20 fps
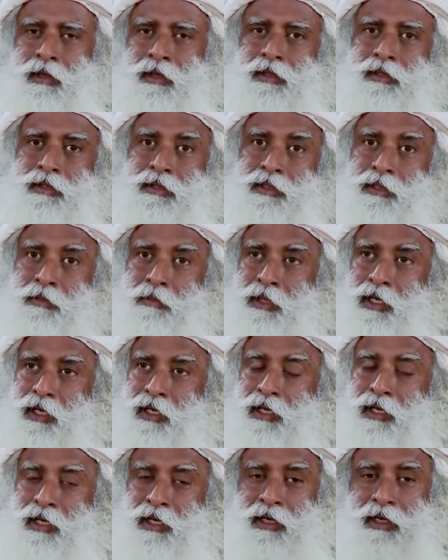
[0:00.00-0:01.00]

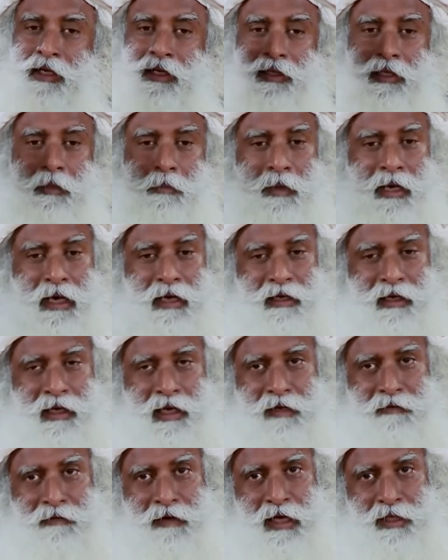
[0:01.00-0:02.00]
Similarly, the plant
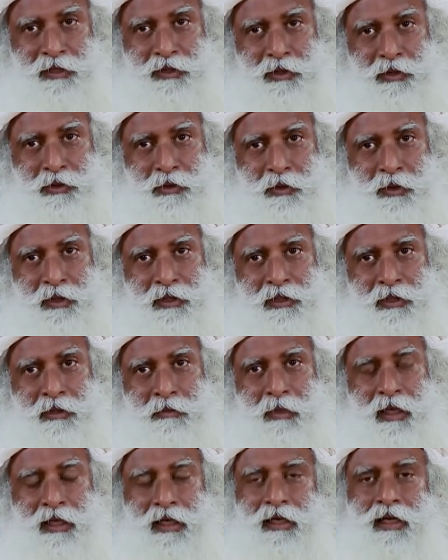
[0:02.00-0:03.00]
life has to do it,
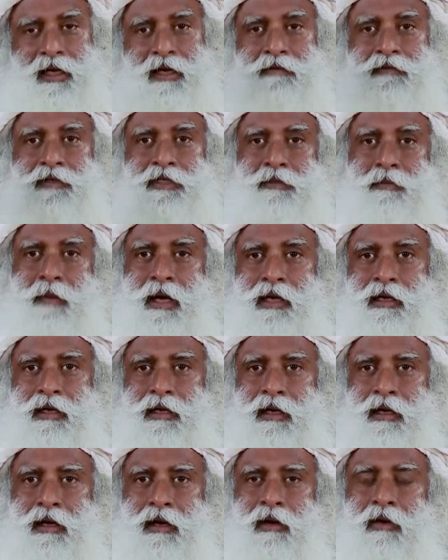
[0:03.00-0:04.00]
but in a reverse
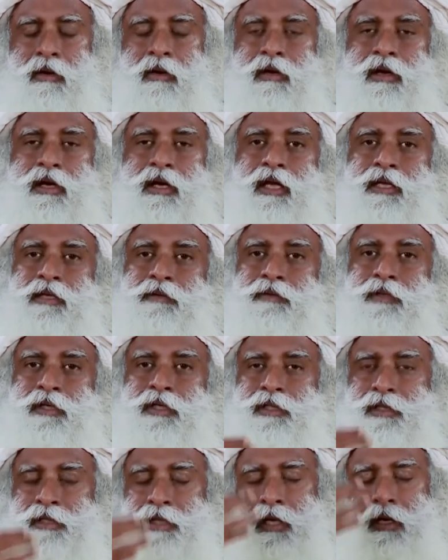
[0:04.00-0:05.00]
manner. Or in other
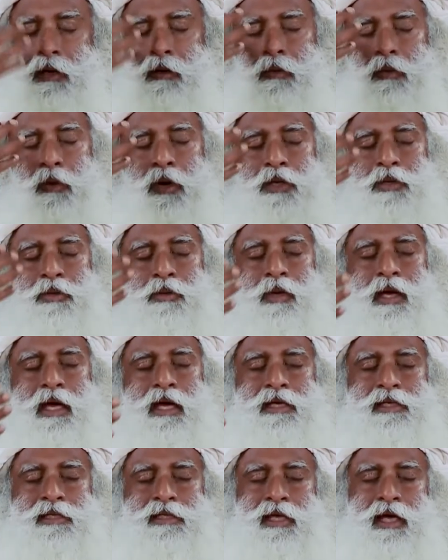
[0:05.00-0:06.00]
words, what you
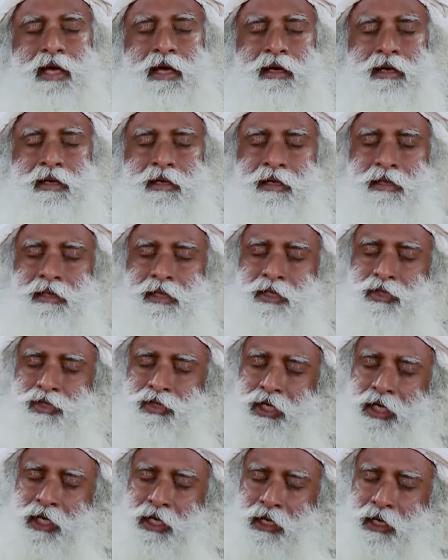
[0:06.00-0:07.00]
exhale, the
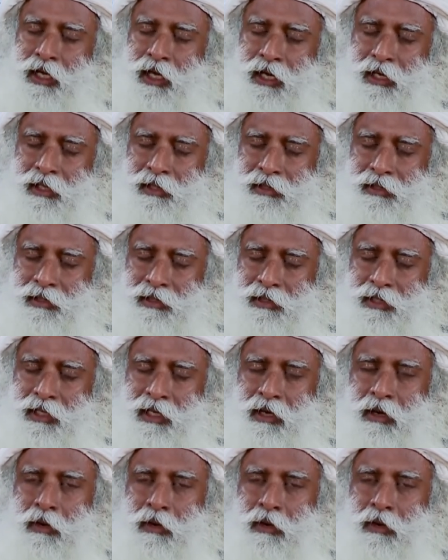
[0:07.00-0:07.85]
tree inhales.